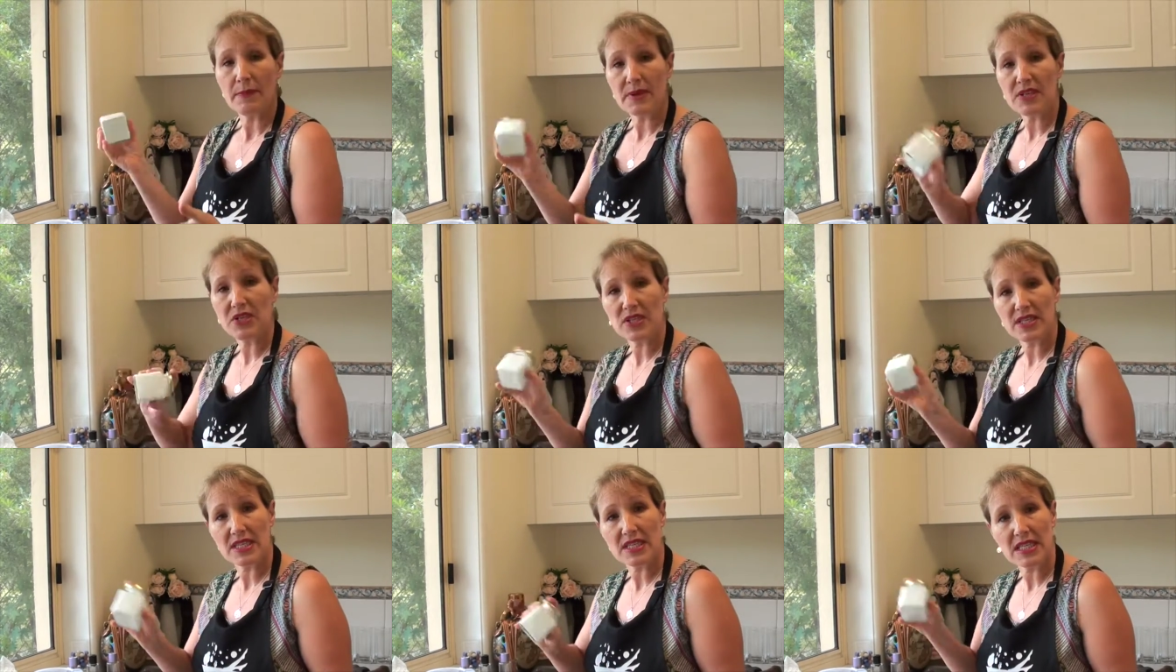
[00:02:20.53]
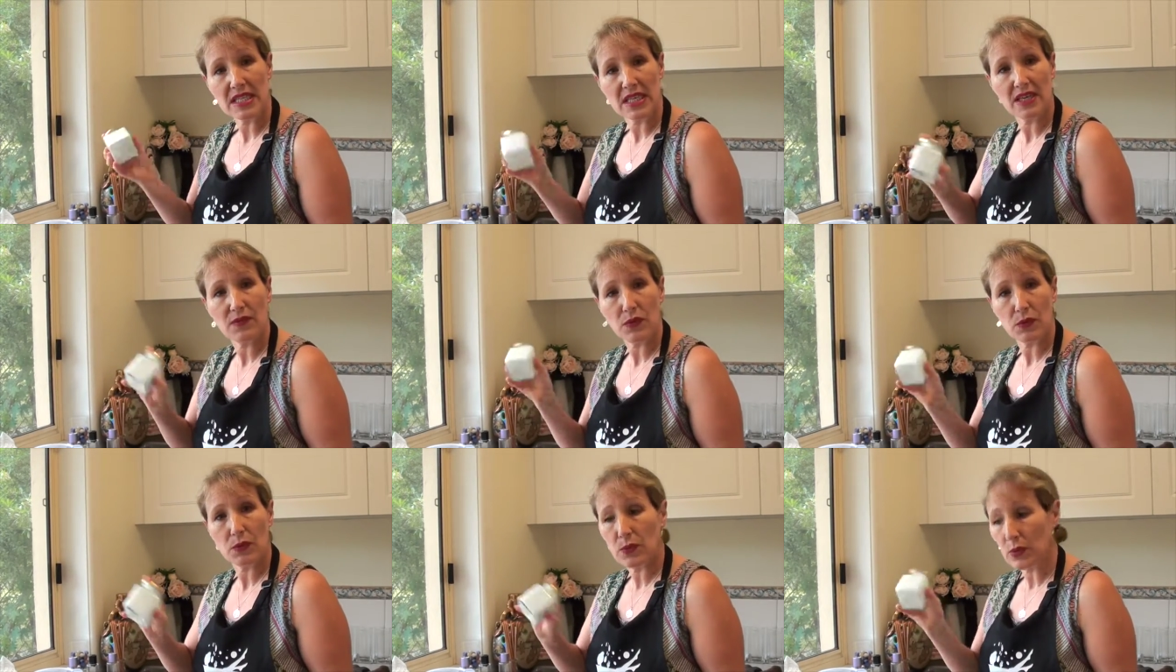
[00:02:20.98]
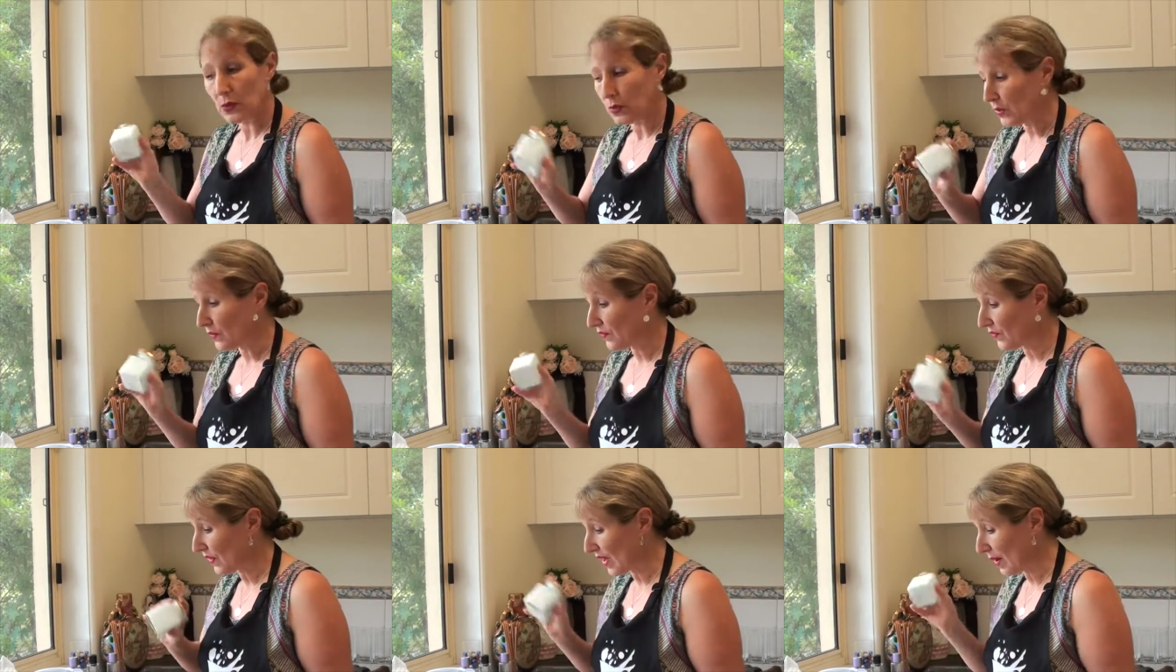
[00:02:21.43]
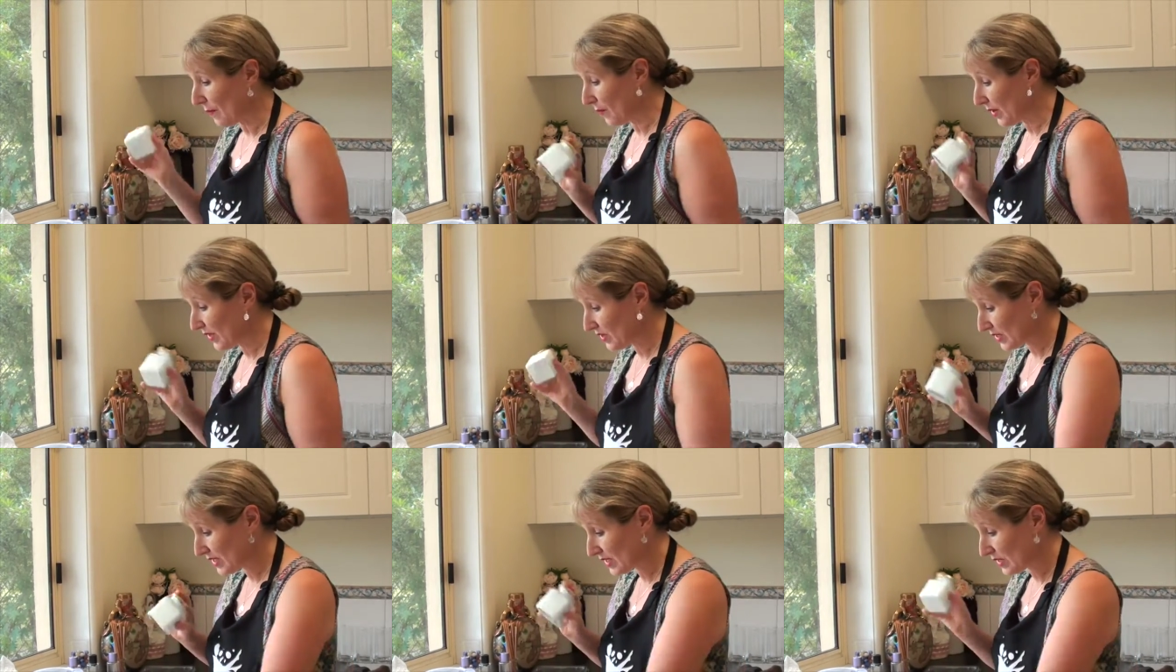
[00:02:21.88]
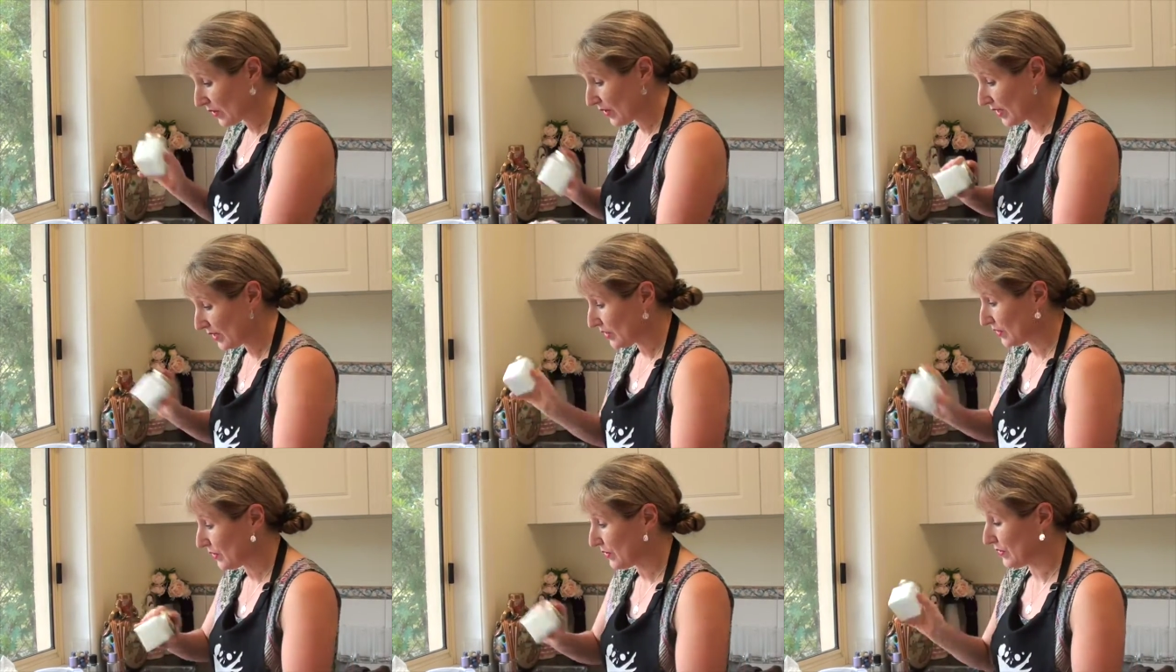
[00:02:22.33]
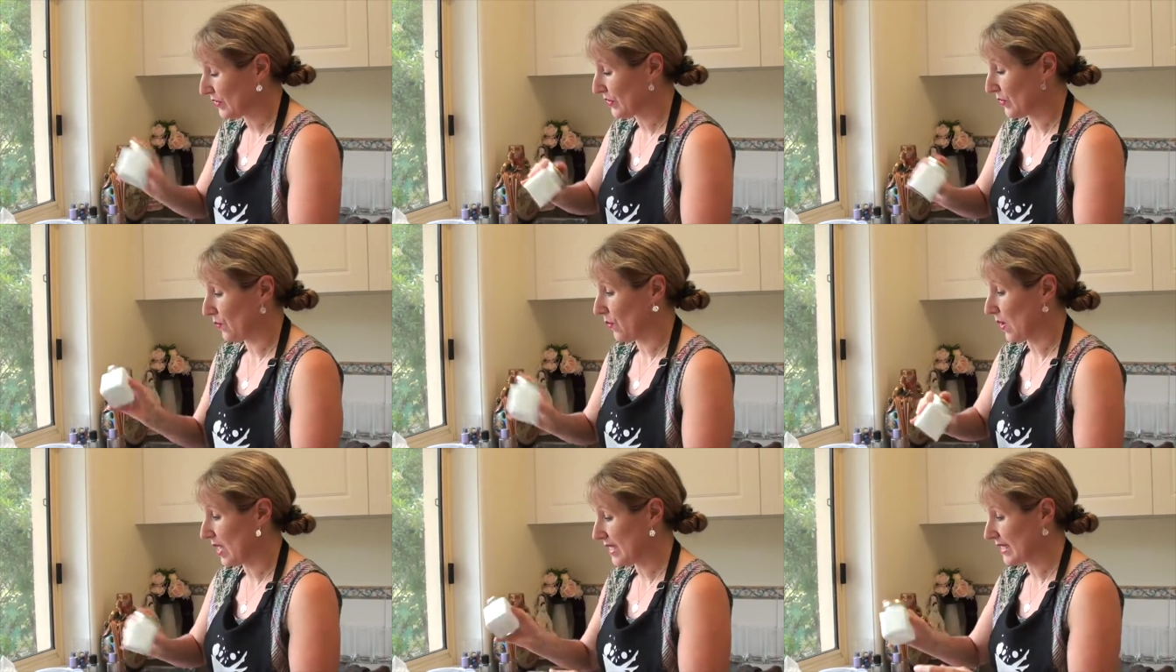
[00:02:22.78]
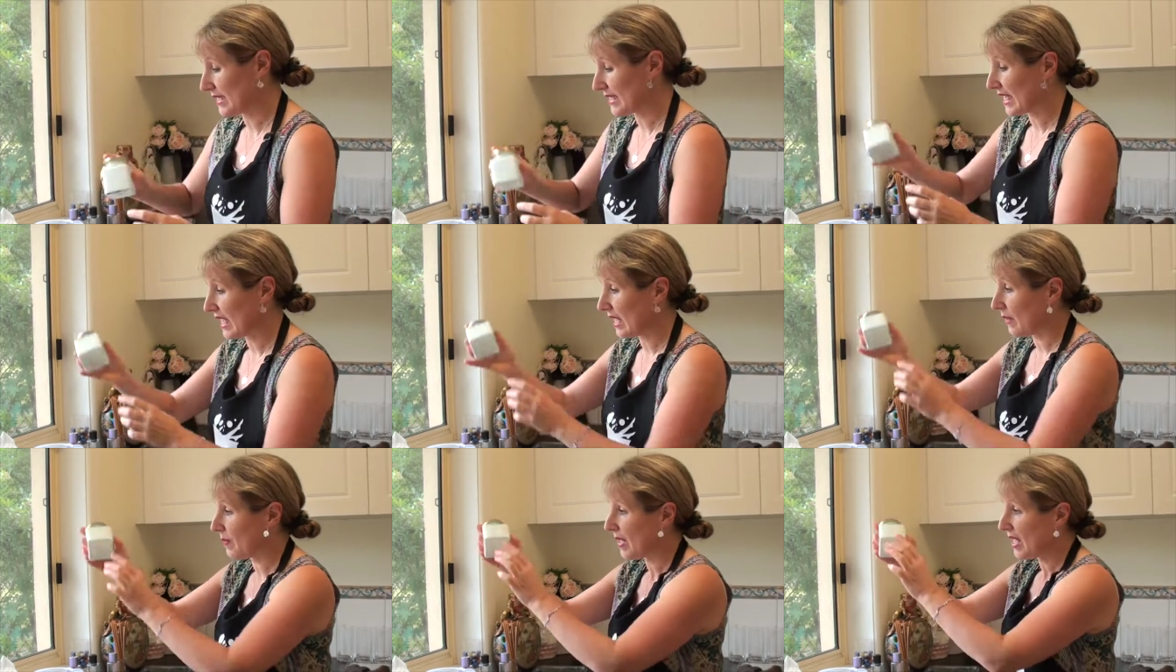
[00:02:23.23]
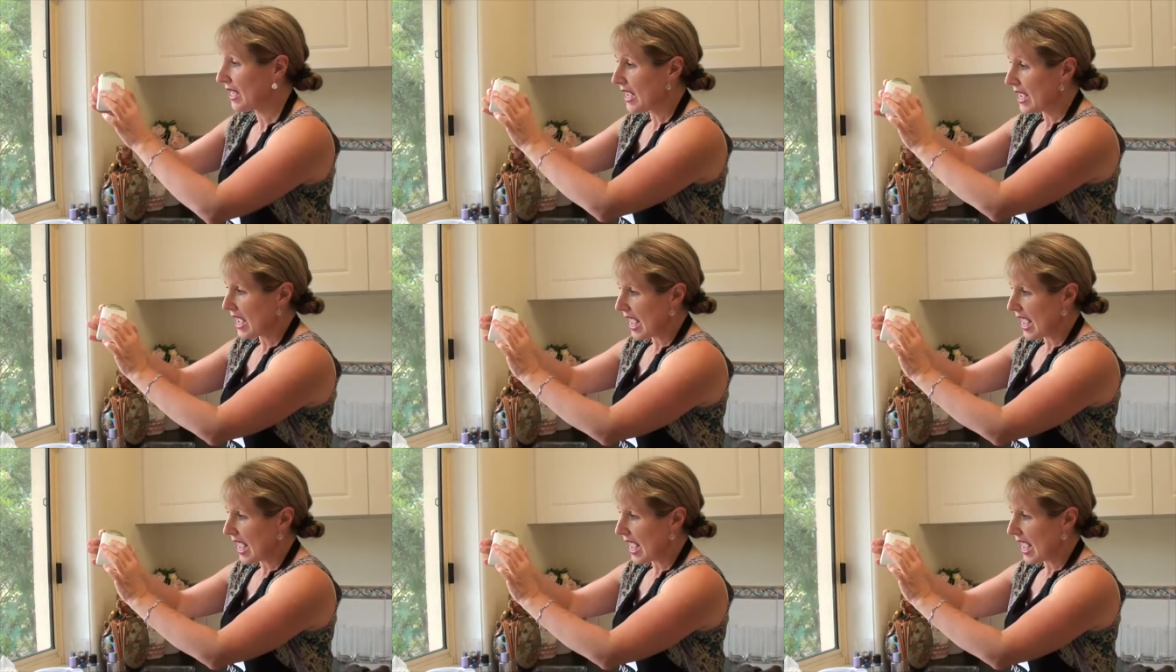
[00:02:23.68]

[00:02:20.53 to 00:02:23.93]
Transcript: But just to give a rule of thumb, we're just going to use the one tub